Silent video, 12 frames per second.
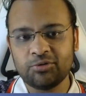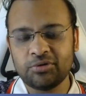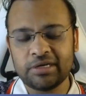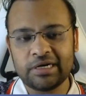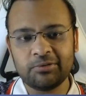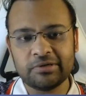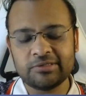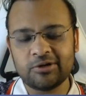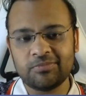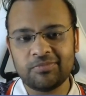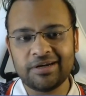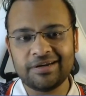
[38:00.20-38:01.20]
Rook d8 was
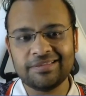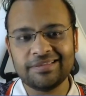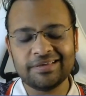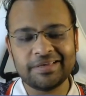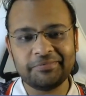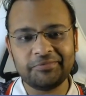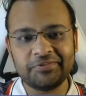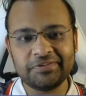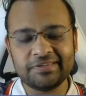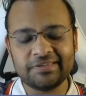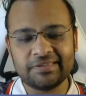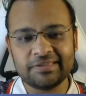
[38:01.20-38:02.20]
not played in the game.
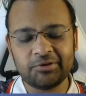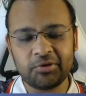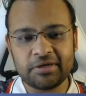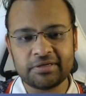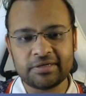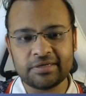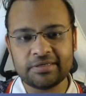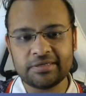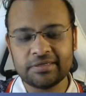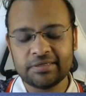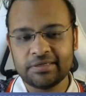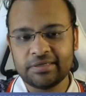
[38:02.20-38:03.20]
It's strange.
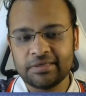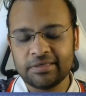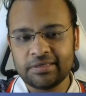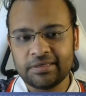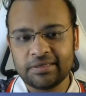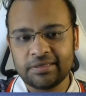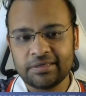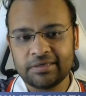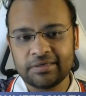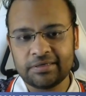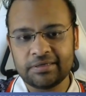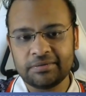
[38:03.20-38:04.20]

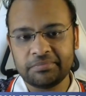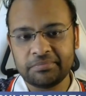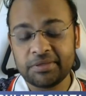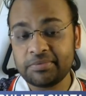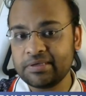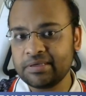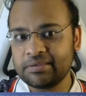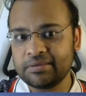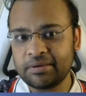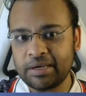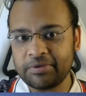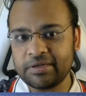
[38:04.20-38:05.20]
Uh, Maybe yes.
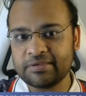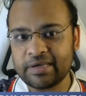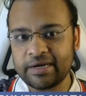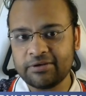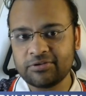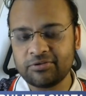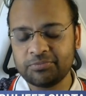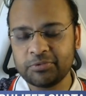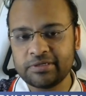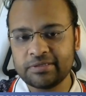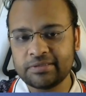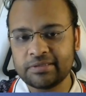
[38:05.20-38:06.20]
I mean, his idea was
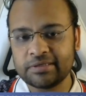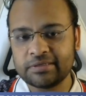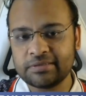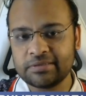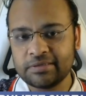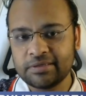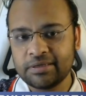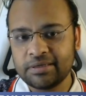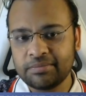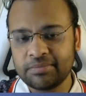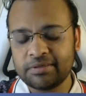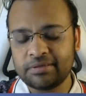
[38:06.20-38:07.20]
obviously this,
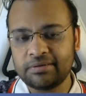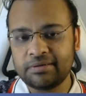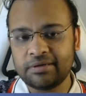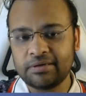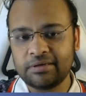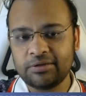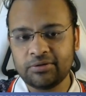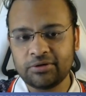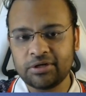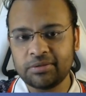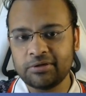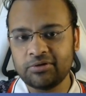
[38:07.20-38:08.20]
but you're
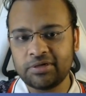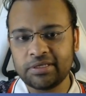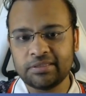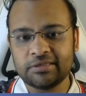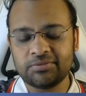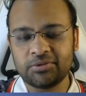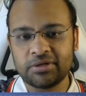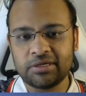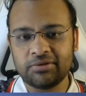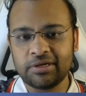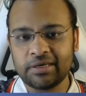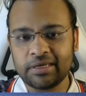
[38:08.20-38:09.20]
not able to take this pawn
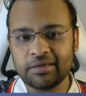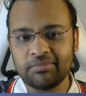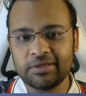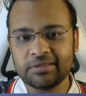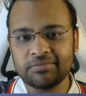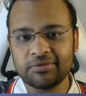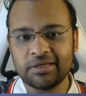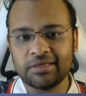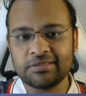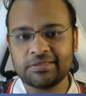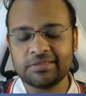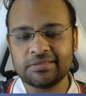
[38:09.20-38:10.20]
anywhere. Like I can play something
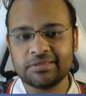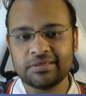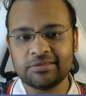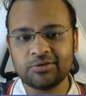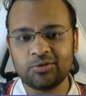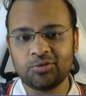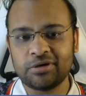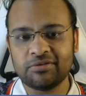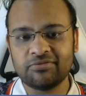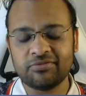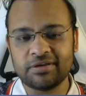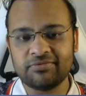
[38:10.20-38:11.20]
like g6 or rook
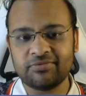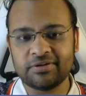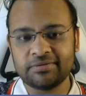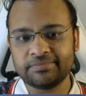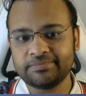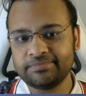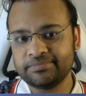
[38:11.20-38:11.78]
d5, and